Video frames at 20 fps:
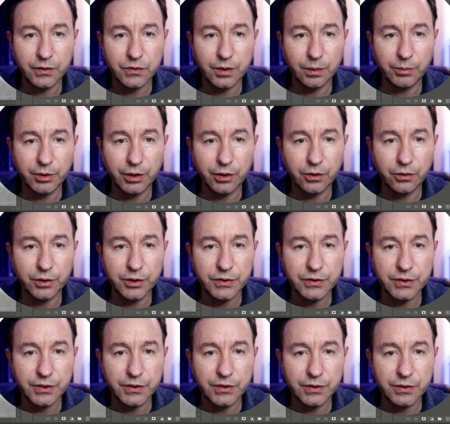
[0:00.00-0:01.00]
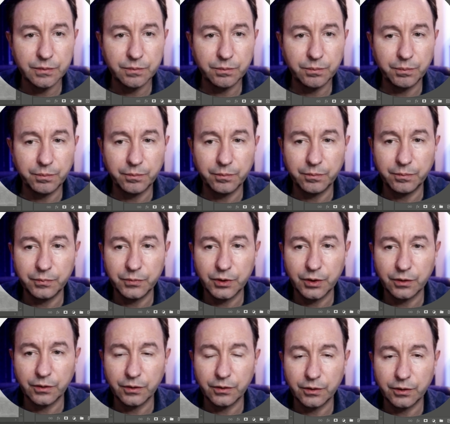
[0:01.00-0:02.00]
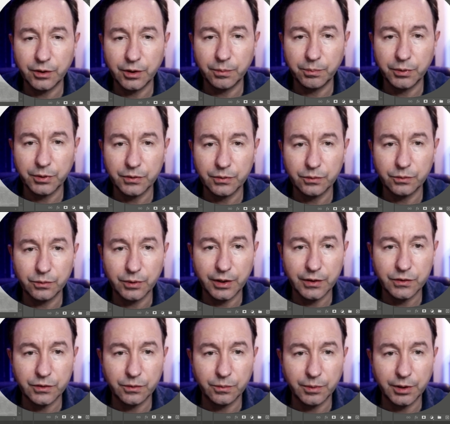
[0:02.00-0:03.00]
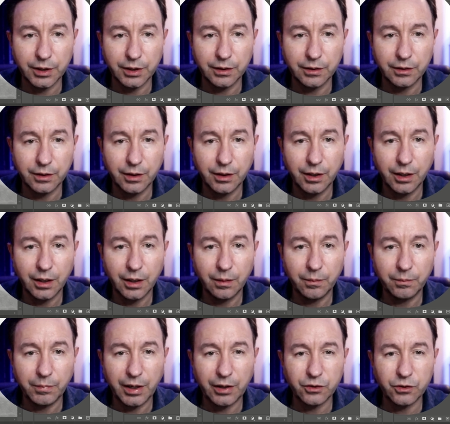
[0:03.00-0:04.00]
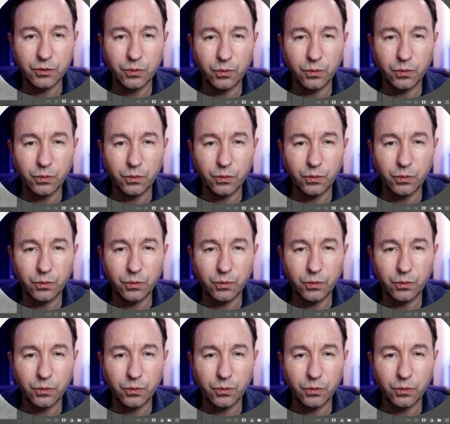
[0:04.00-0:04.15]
So I'm going to increase this to 30%. Ooh, that's too big. About